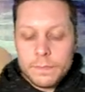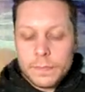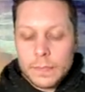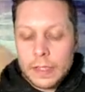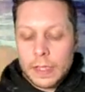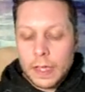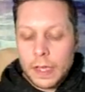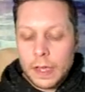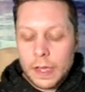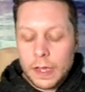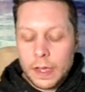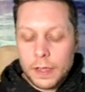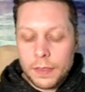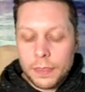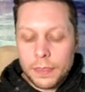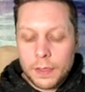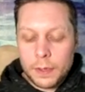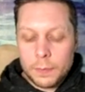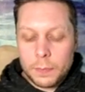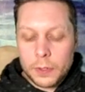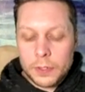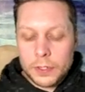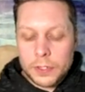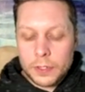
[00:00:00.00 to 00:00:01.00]

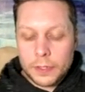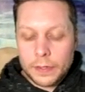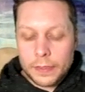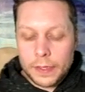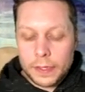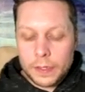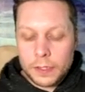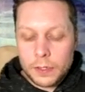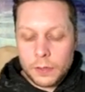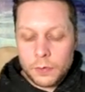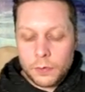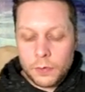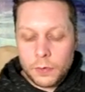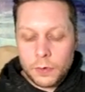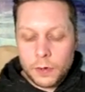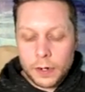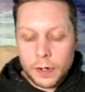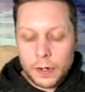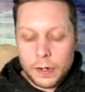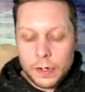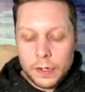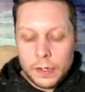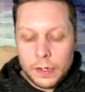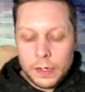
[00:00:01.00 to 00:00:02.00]
a personal thank you
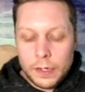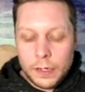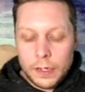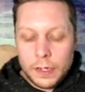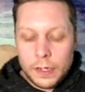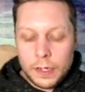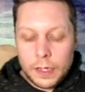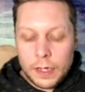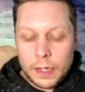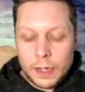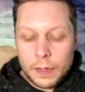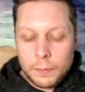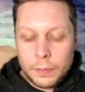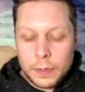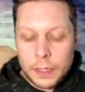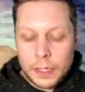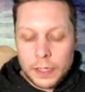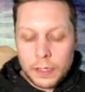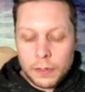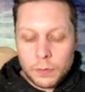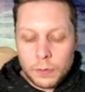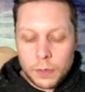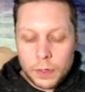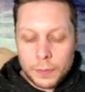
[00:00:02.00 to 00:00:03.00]
for
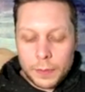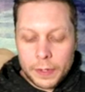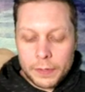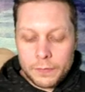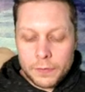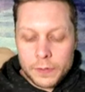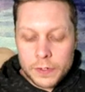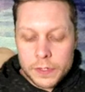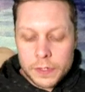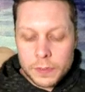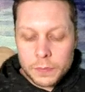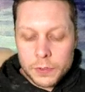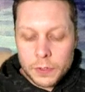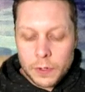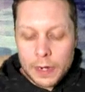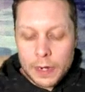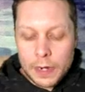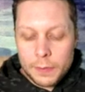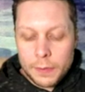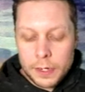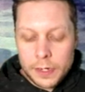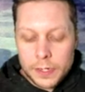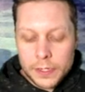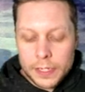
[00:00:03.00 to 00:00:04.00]
being one of my first
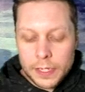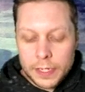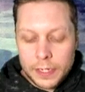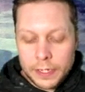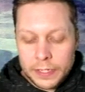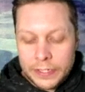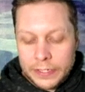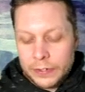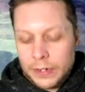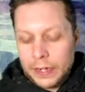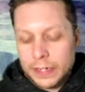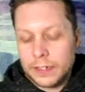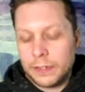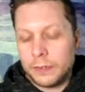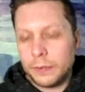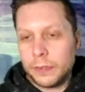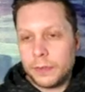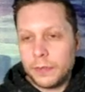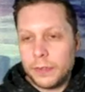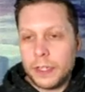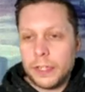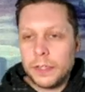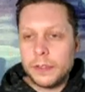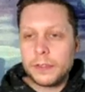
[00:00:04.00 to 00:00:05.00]
subscribers and interacting
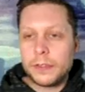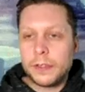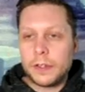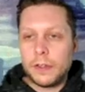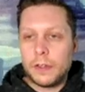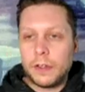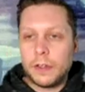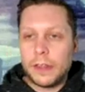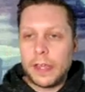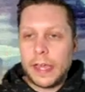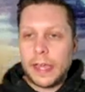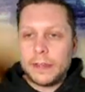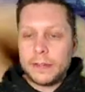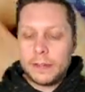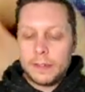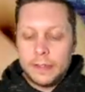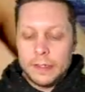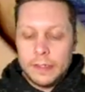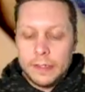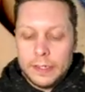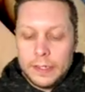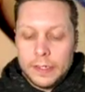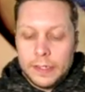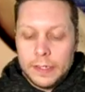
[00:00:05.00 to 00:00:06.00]
with the videos and all that,
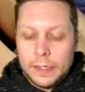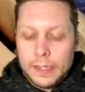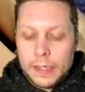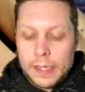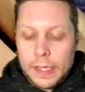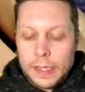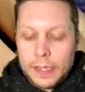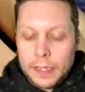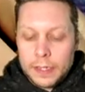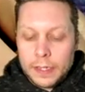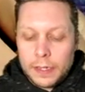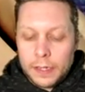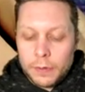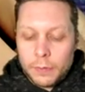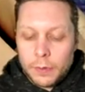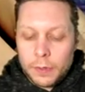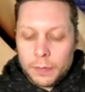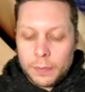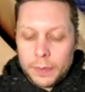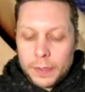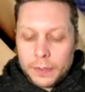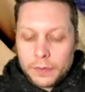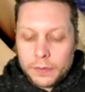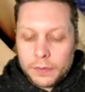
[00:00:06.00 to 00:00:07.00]
hanging in there
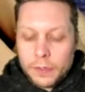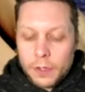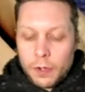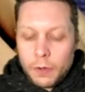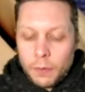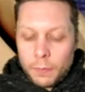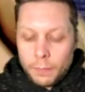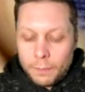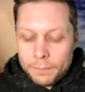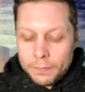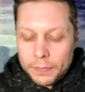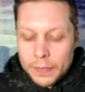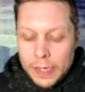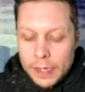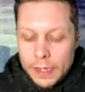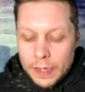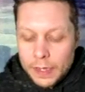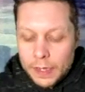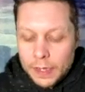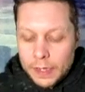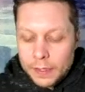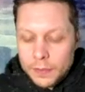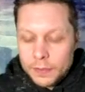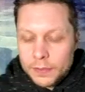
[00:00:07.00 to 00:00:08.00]
with me. So
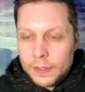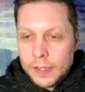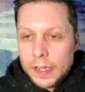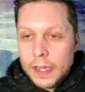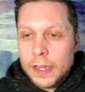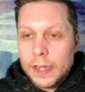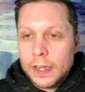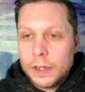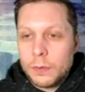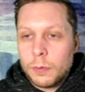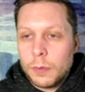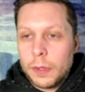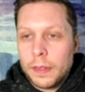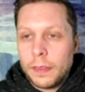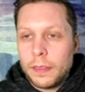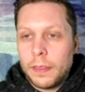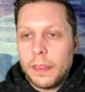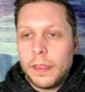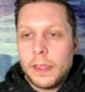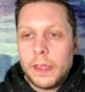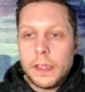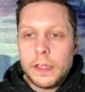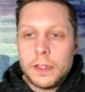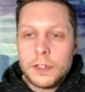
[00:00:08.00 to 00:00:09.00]
signed with
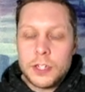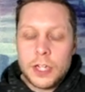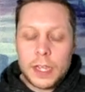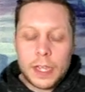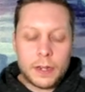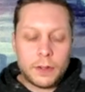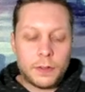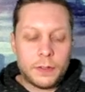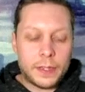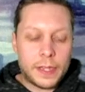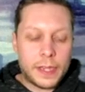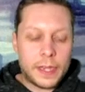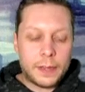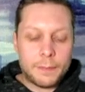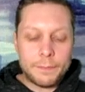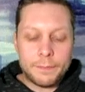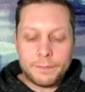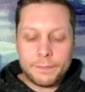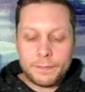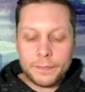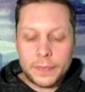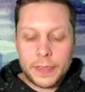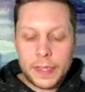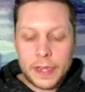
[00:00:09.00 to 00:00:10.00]
the channel name
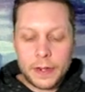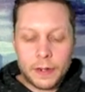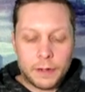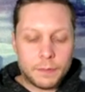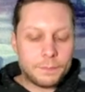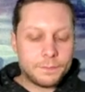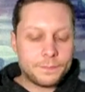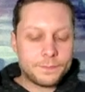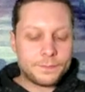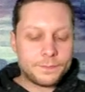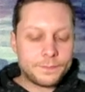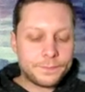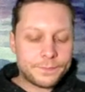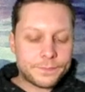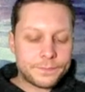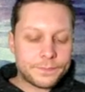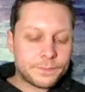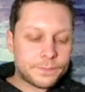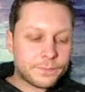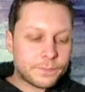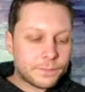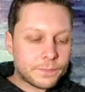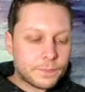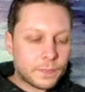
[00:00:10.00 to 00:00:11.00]
there.
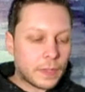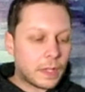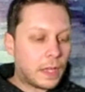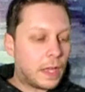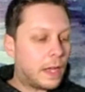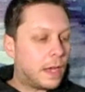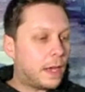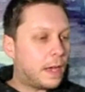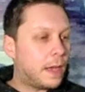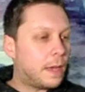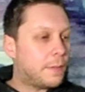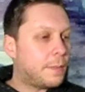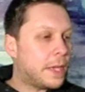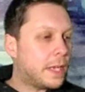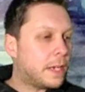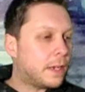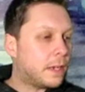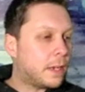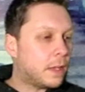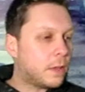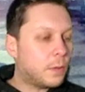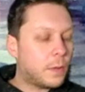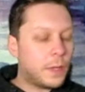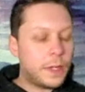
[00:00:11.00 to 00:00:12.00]
I made
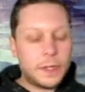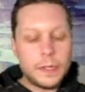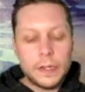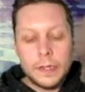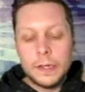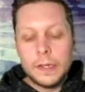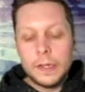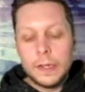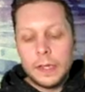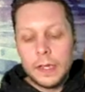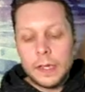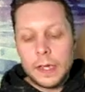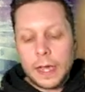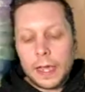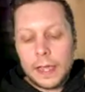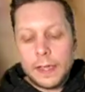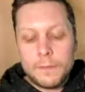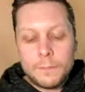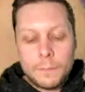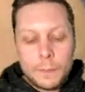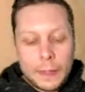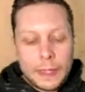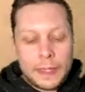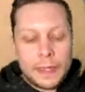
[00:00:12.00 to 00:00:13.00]
another one. I
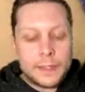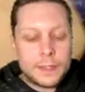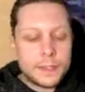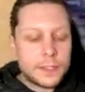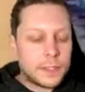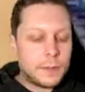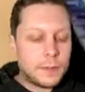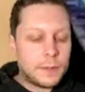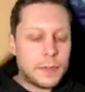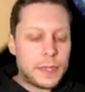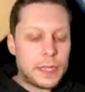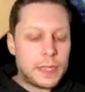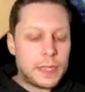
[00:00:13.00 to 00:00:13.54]
have plans to make